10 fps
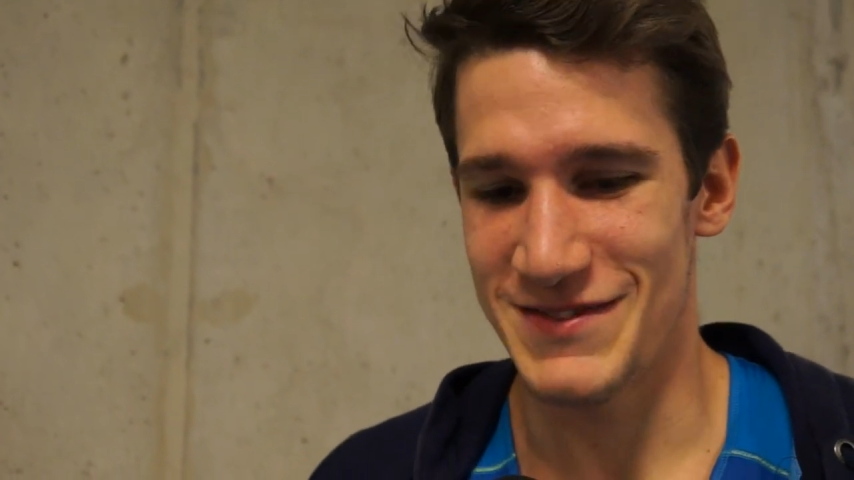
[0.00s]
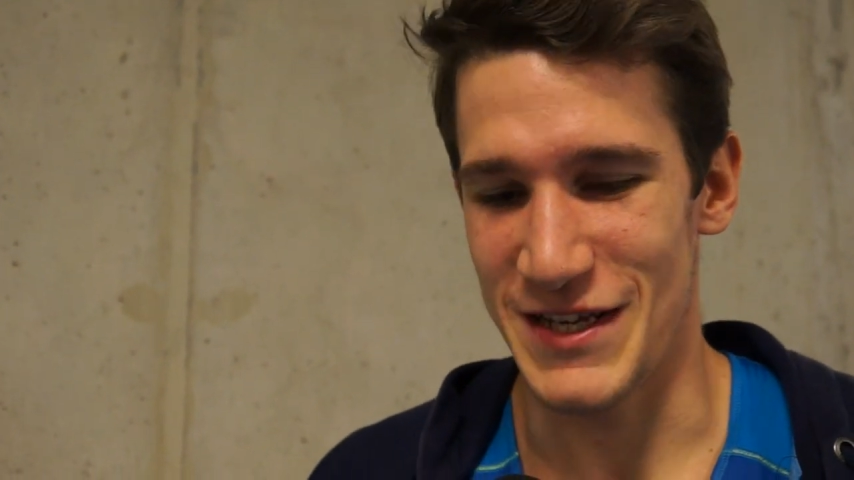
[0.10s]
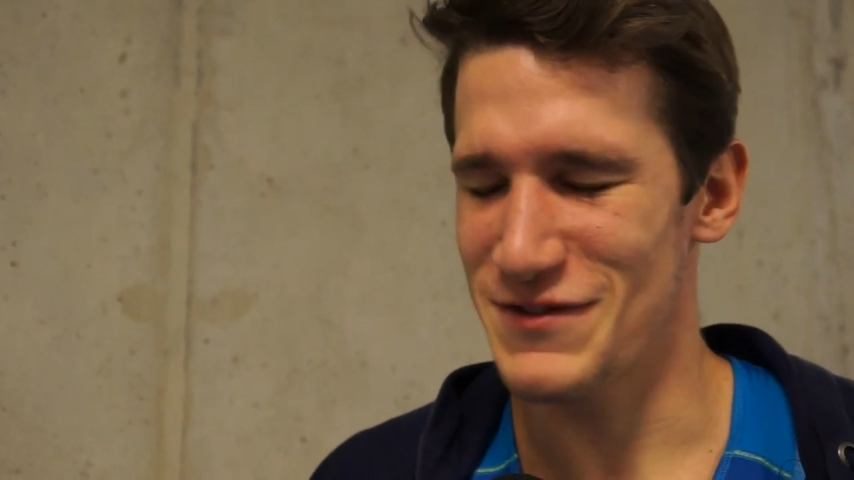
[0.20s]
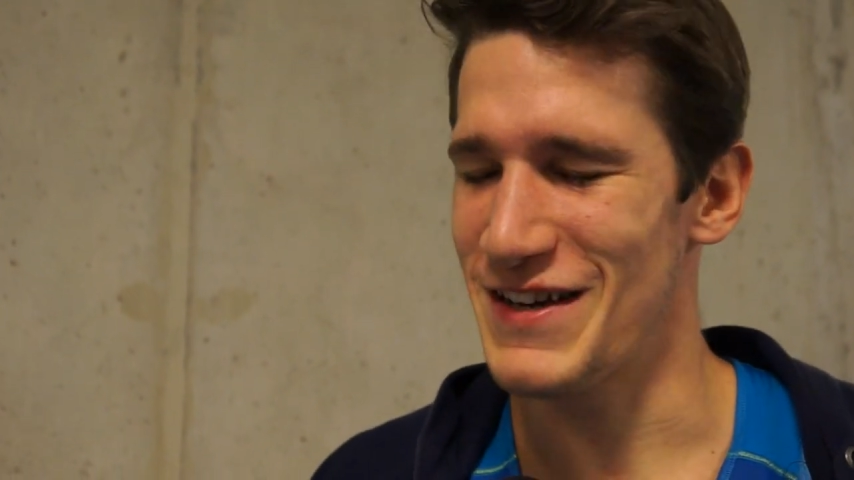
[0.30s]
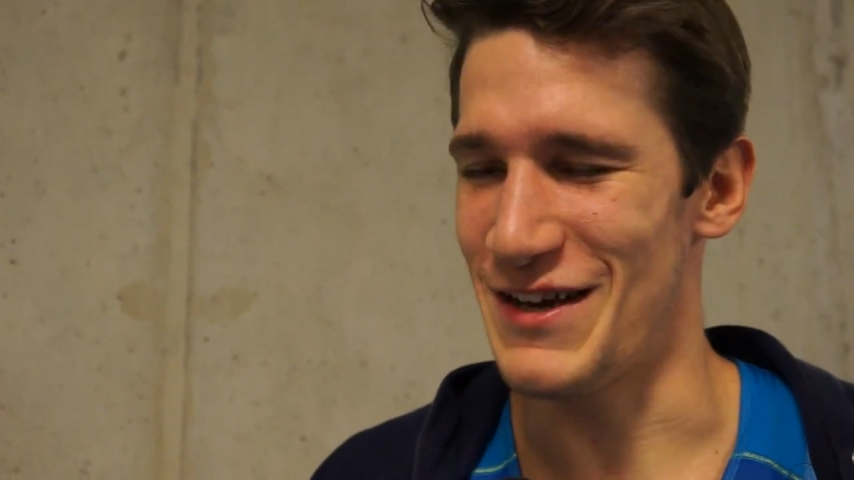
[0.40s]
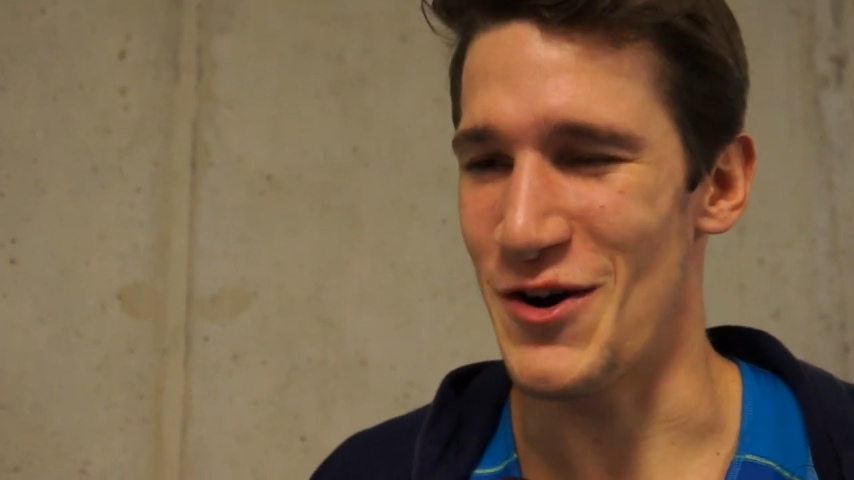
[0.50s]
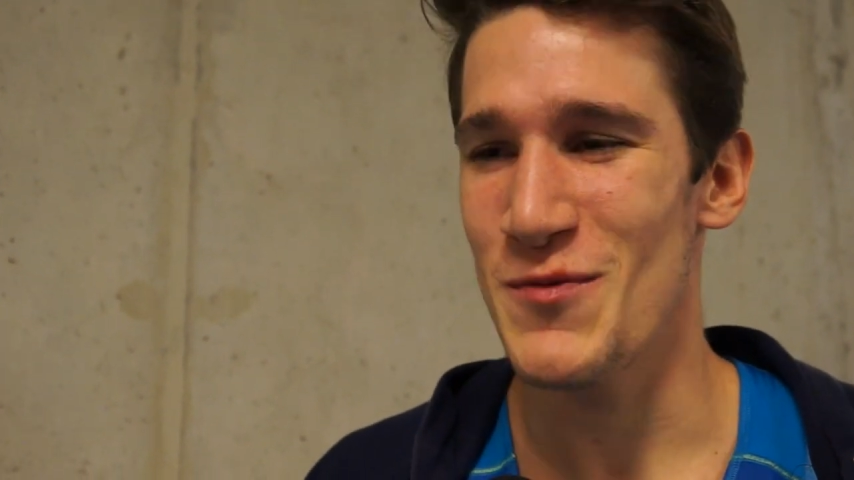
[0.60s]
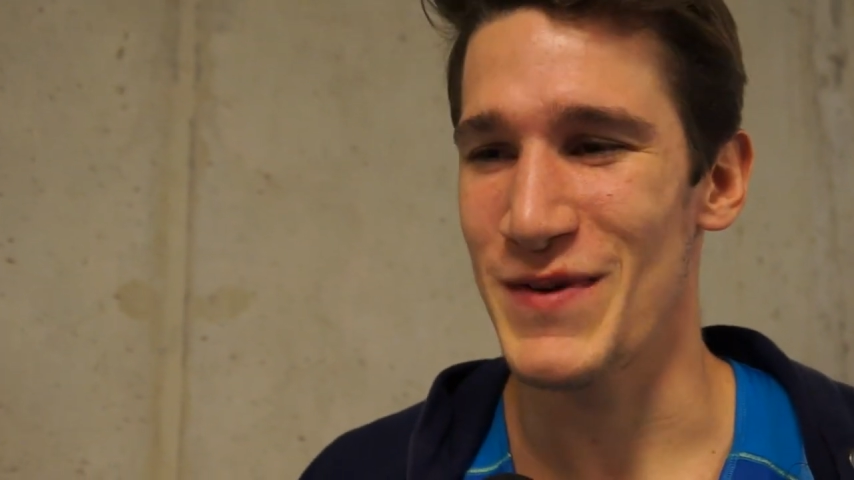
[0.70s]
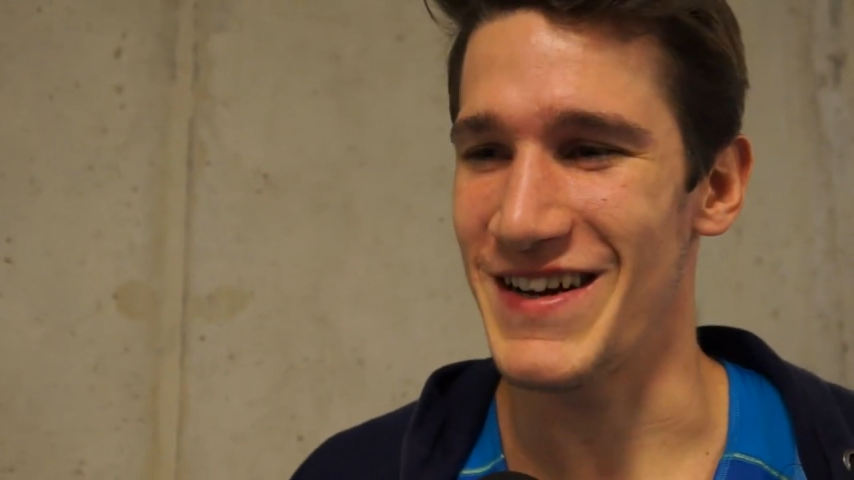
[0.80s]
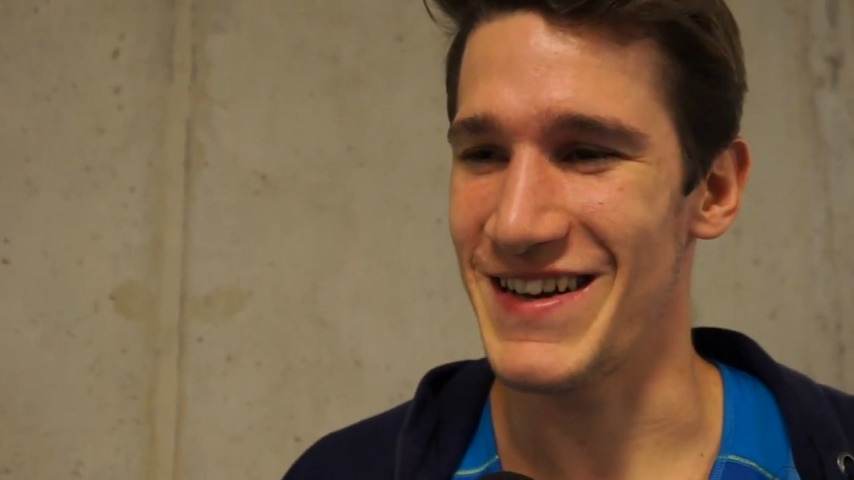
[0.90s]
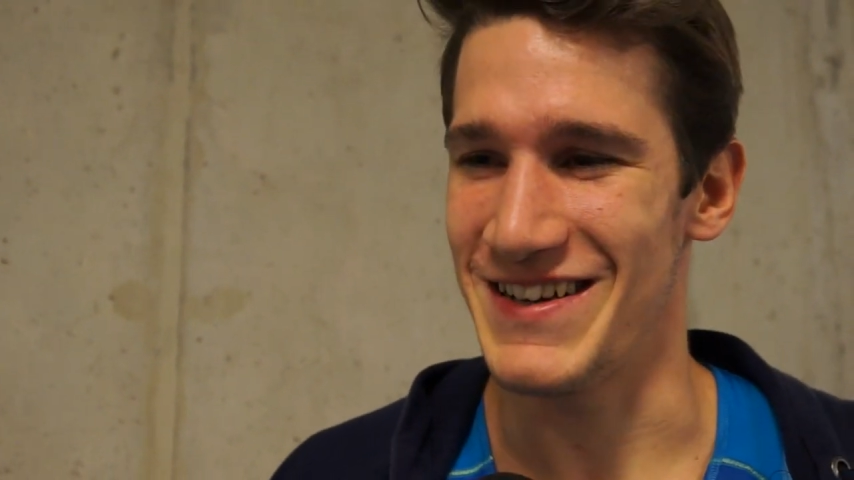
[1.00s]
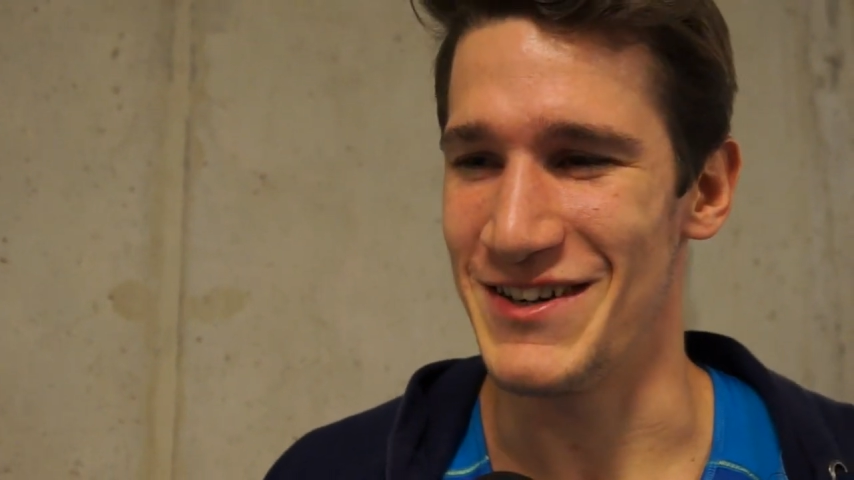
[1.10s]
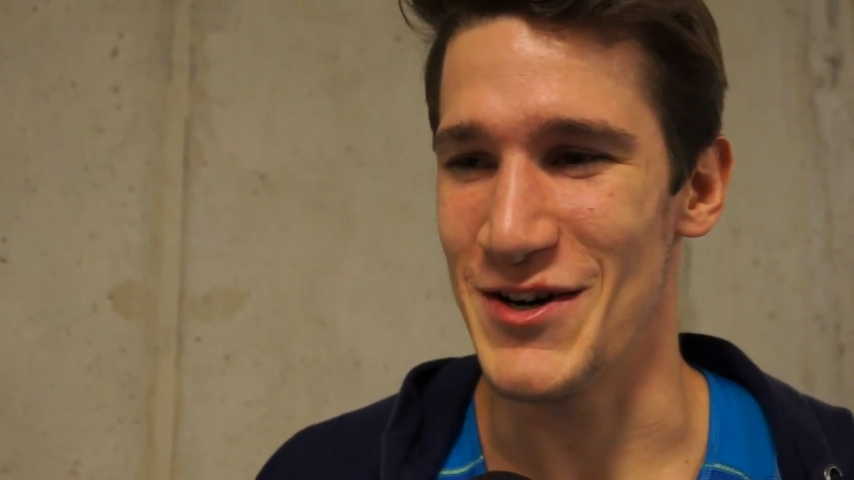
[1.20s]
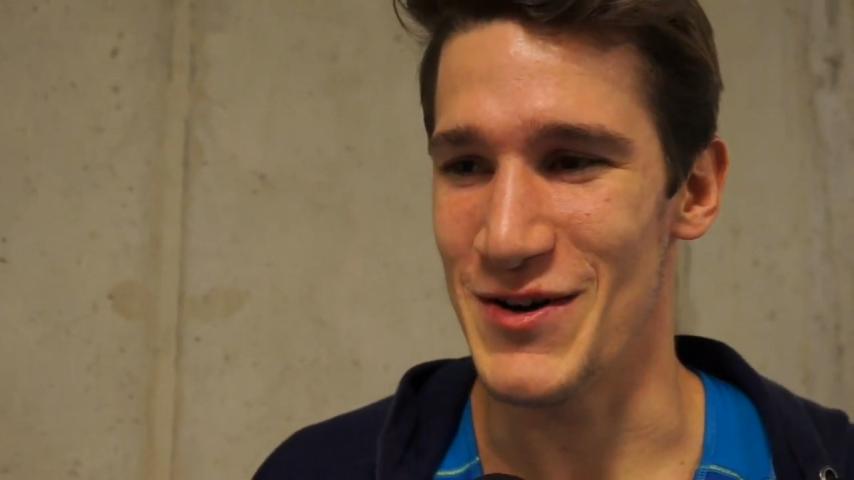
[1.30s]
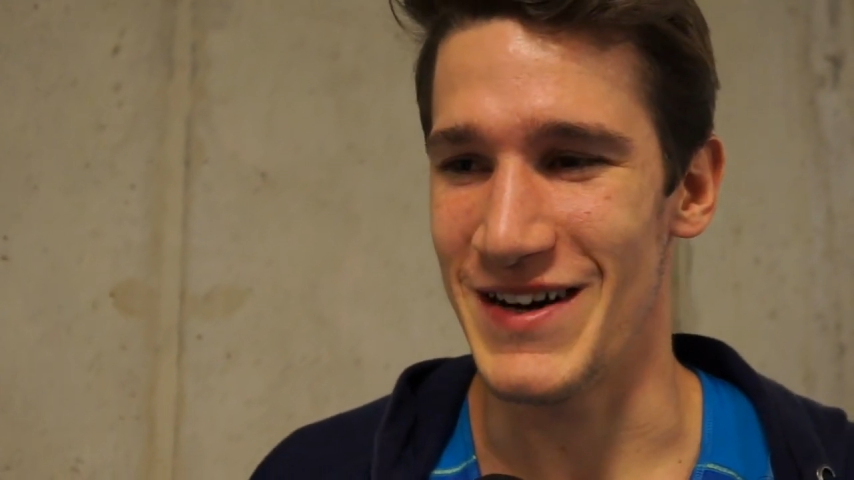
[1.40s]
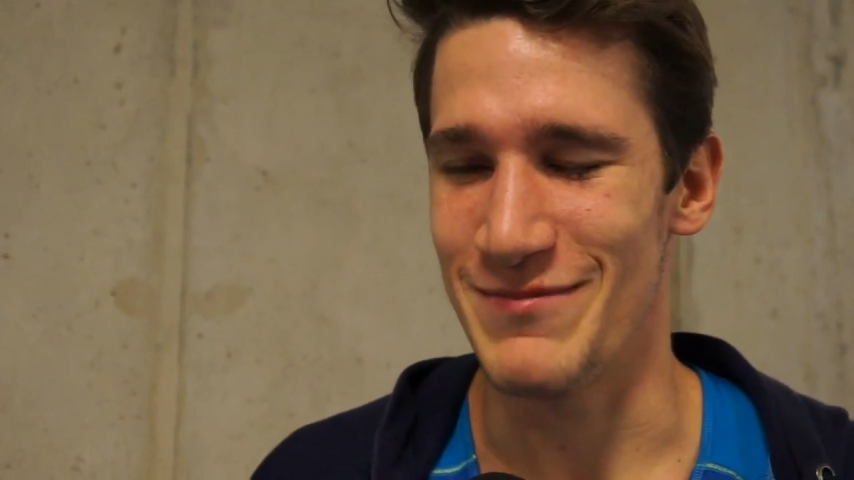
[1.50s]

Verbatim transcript: definitely hoping I can go.